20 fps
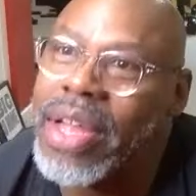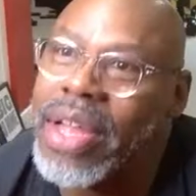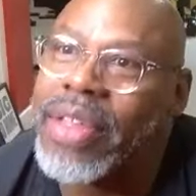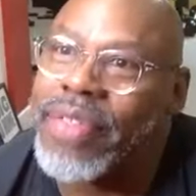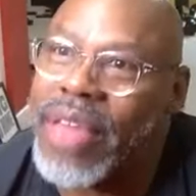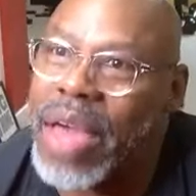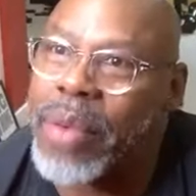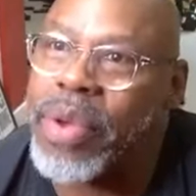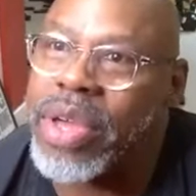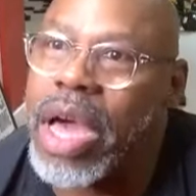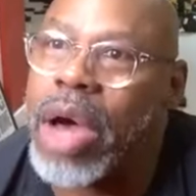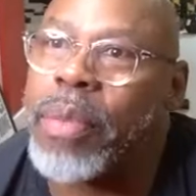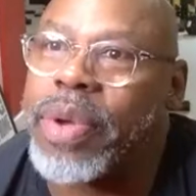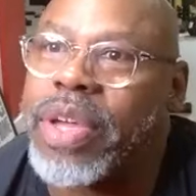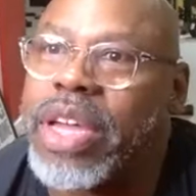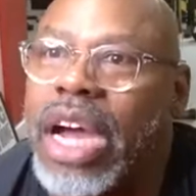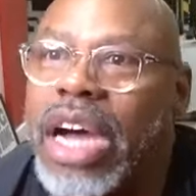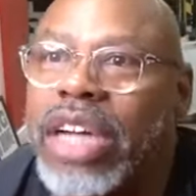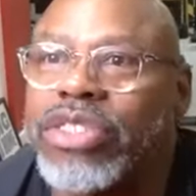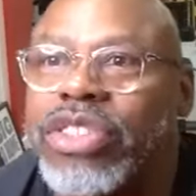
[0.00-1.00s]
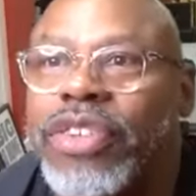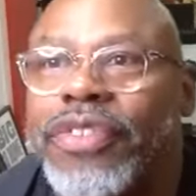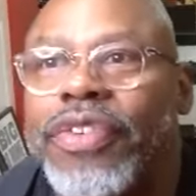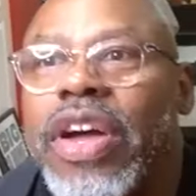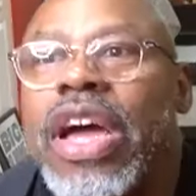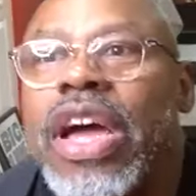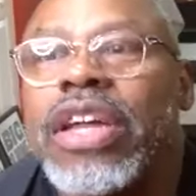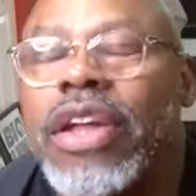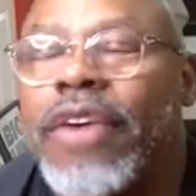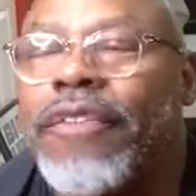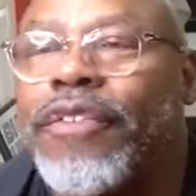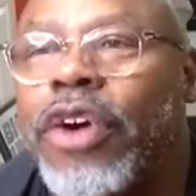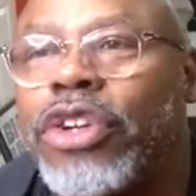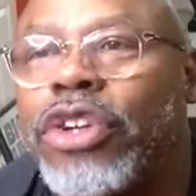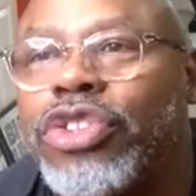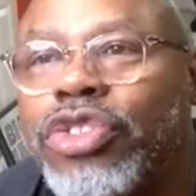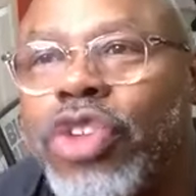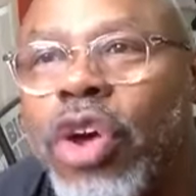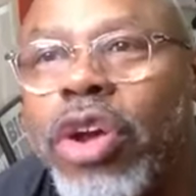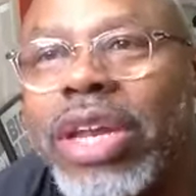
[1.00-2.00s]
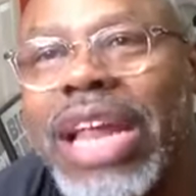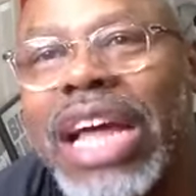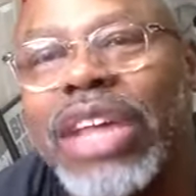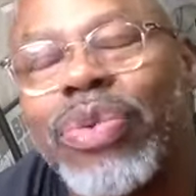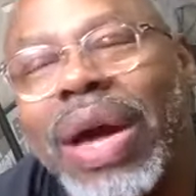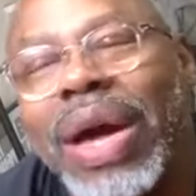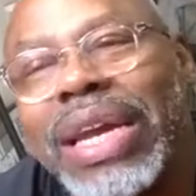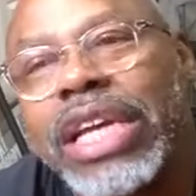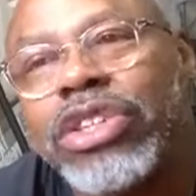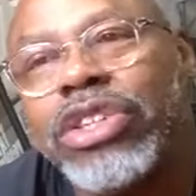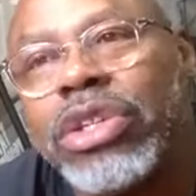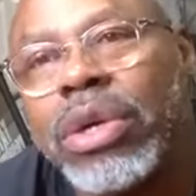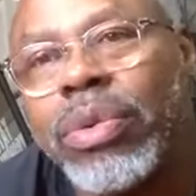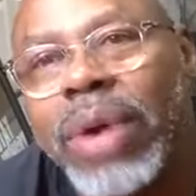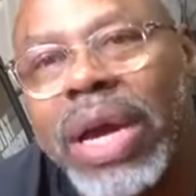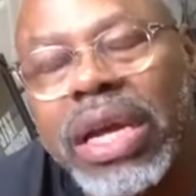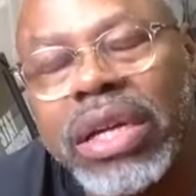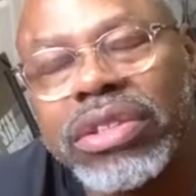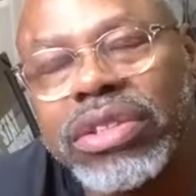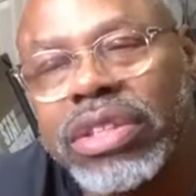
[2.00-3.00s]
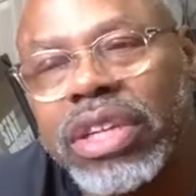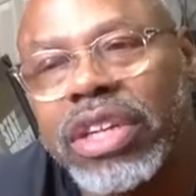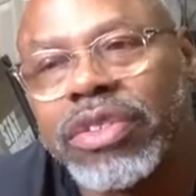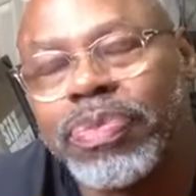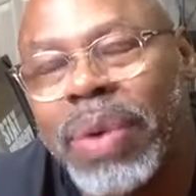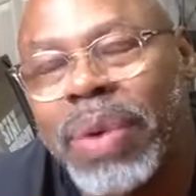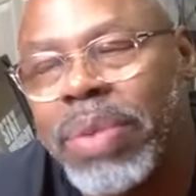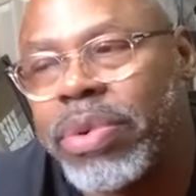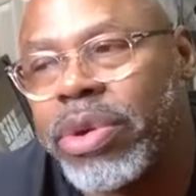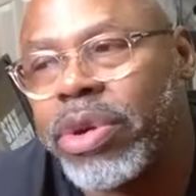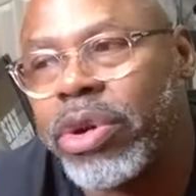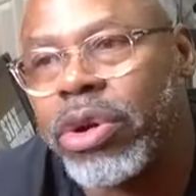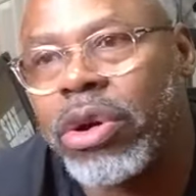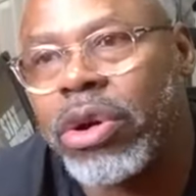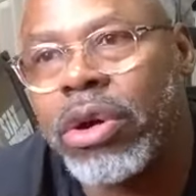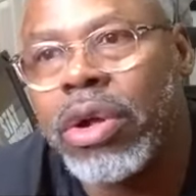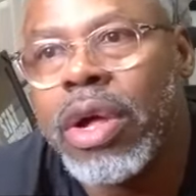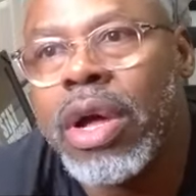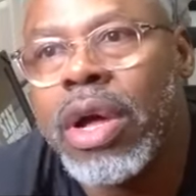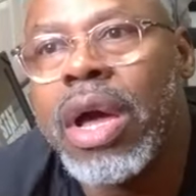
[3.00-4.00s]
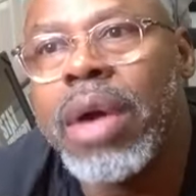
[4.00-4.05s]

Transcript: Because the first 30, that's why I need you to weigh yourself, baby girl,